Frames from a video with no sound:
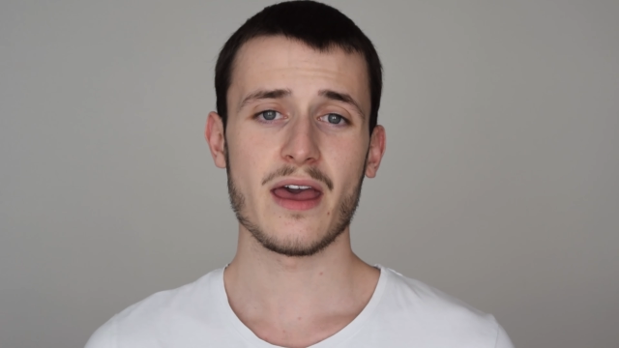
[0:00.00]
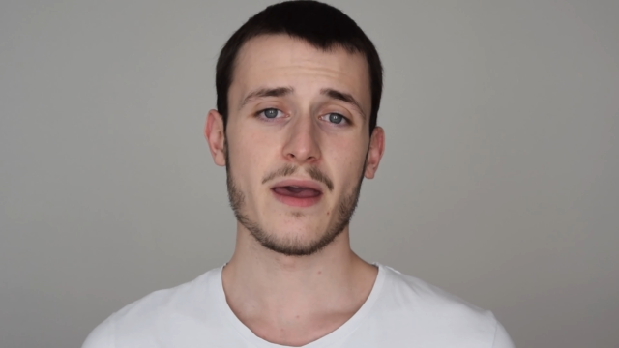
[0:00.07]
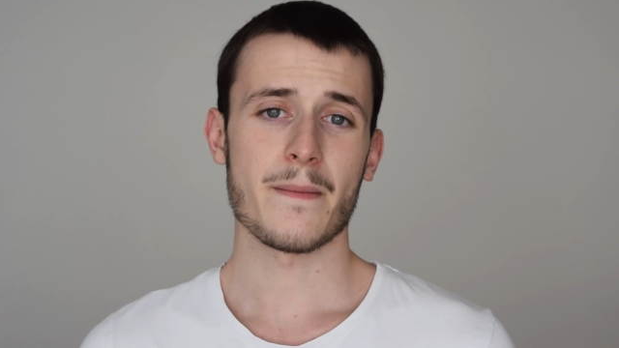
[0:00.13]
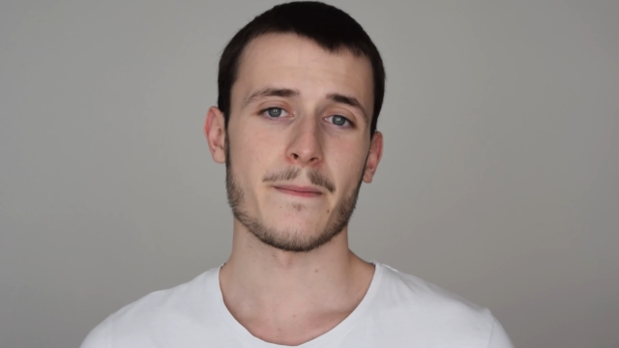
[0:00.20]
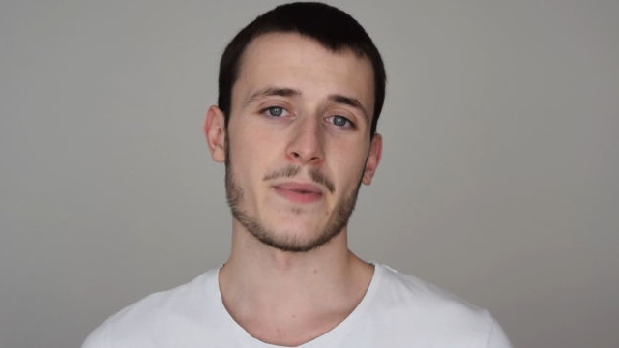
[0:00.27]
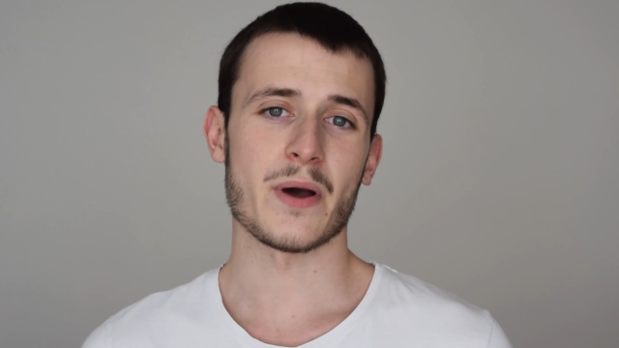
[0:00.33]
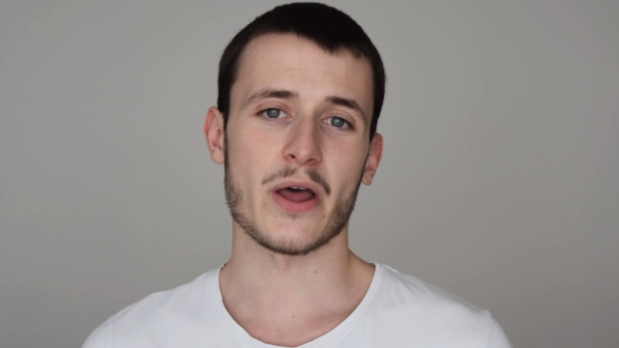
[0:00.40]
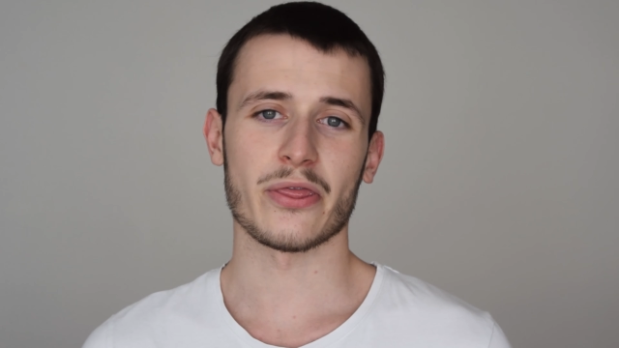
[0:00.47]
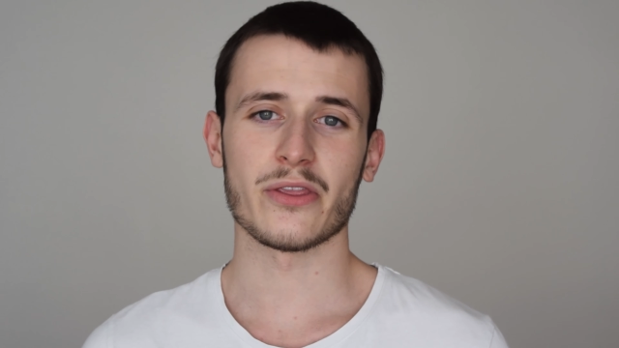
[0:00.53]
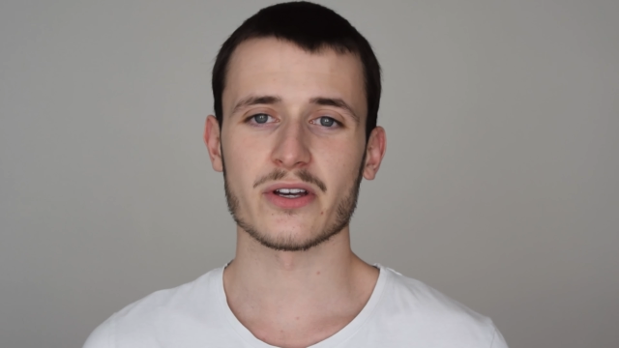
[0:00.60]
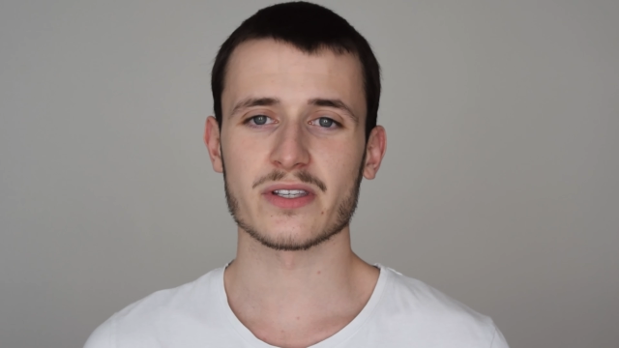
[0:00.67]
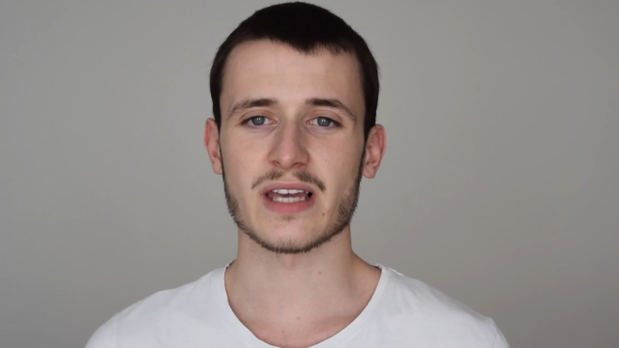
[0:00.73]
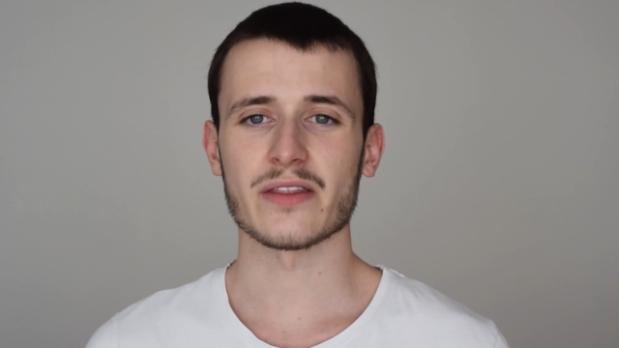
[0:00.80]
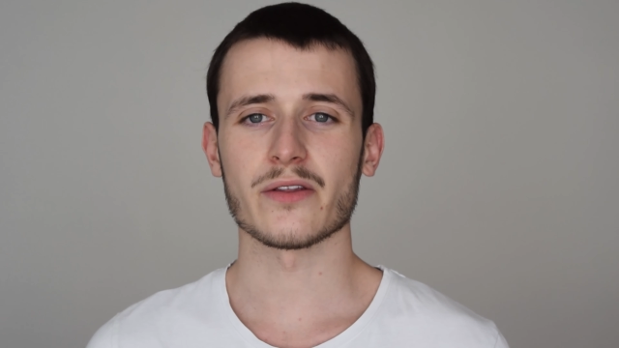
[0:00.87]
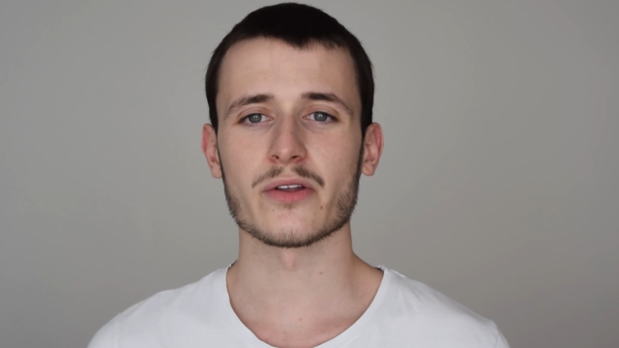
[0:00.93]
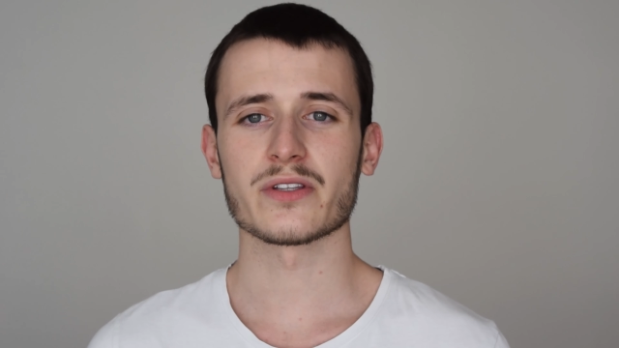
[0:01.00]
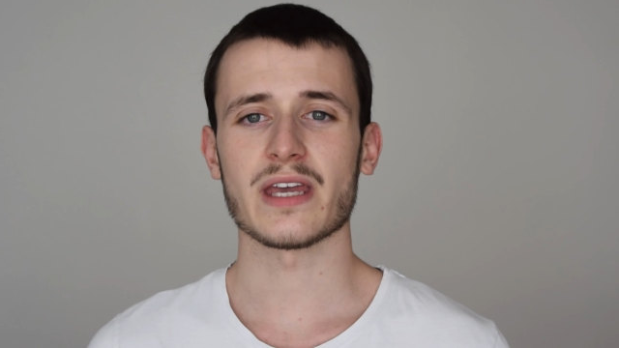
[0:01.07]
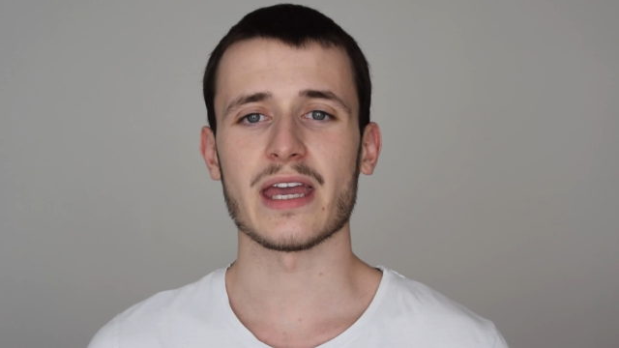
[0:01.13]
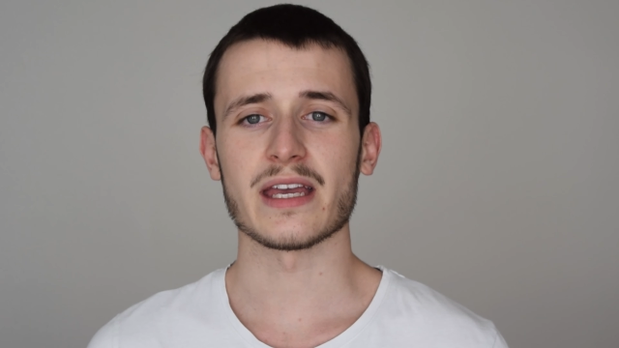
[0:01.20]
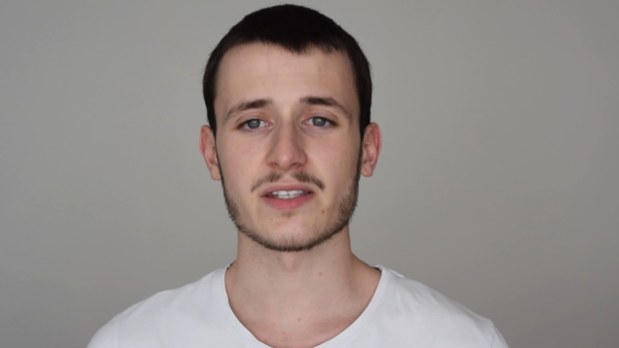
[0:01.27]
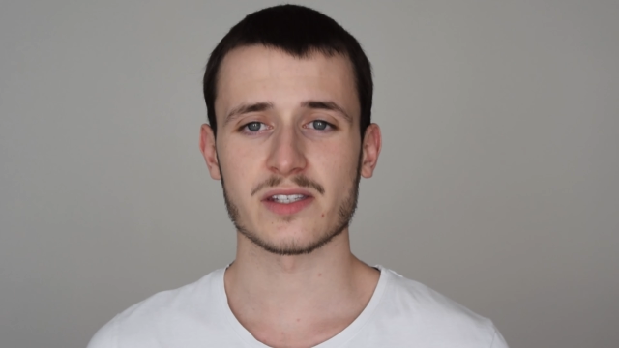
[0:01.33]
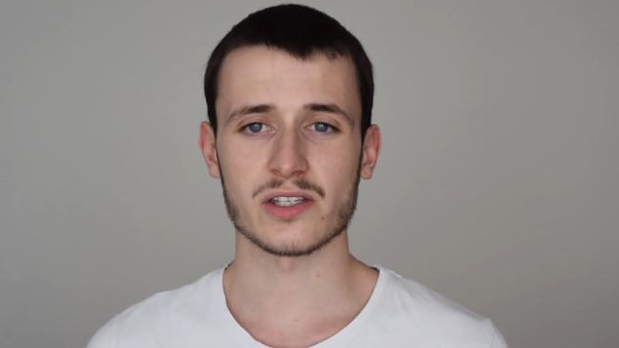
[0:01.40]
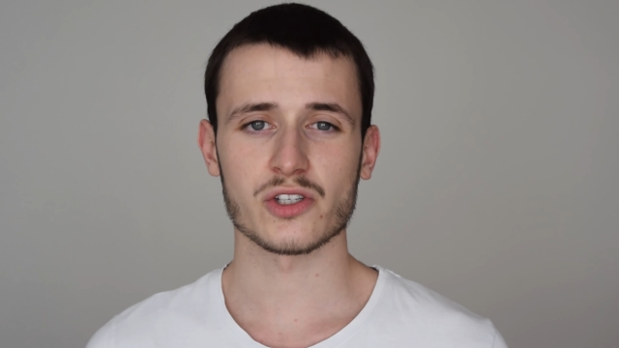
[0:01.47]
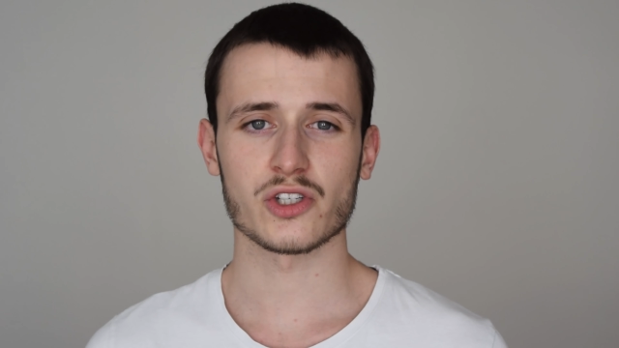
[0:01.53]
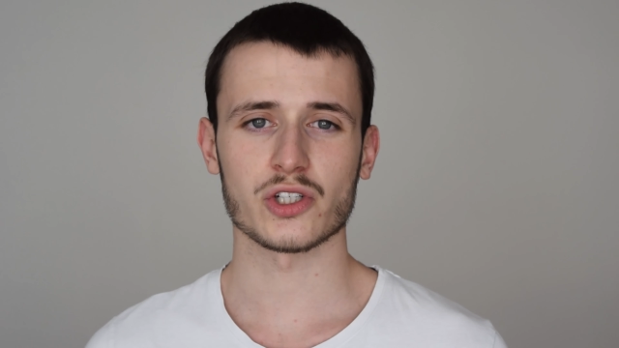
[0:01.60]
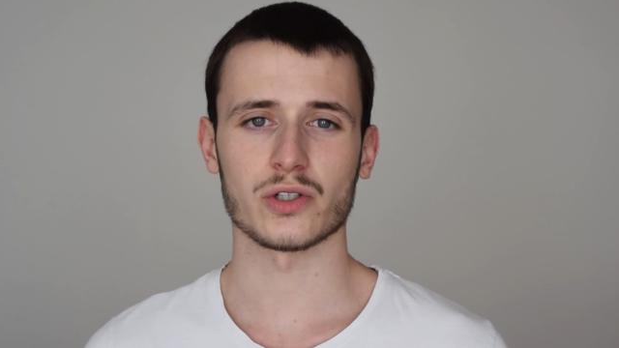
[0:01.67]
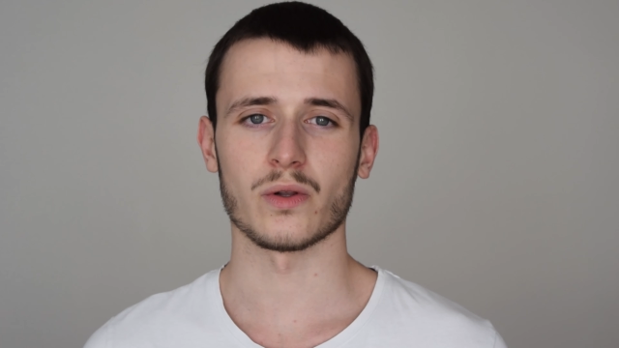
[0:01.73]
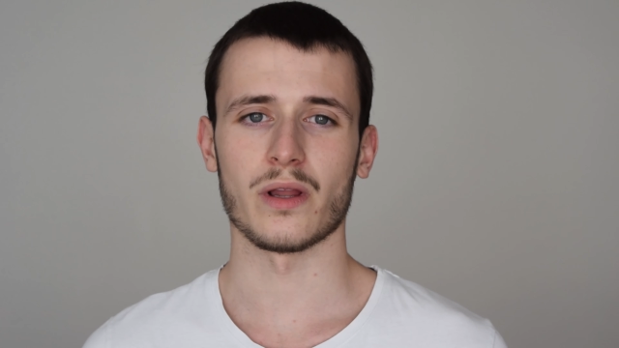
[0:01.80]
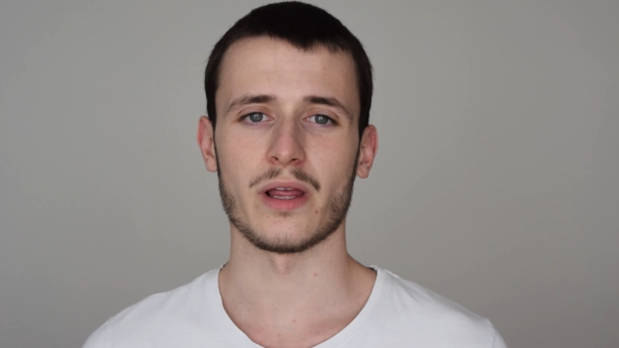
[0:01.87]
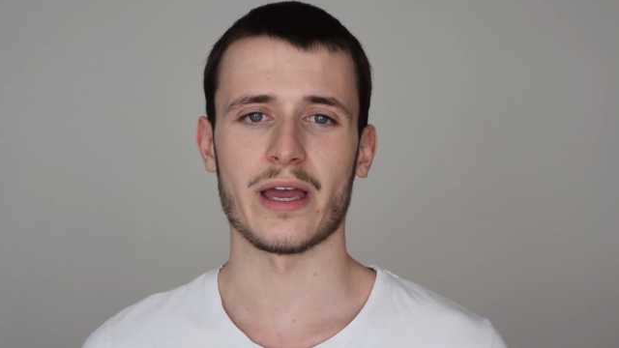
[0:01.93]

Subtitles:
but those are not essential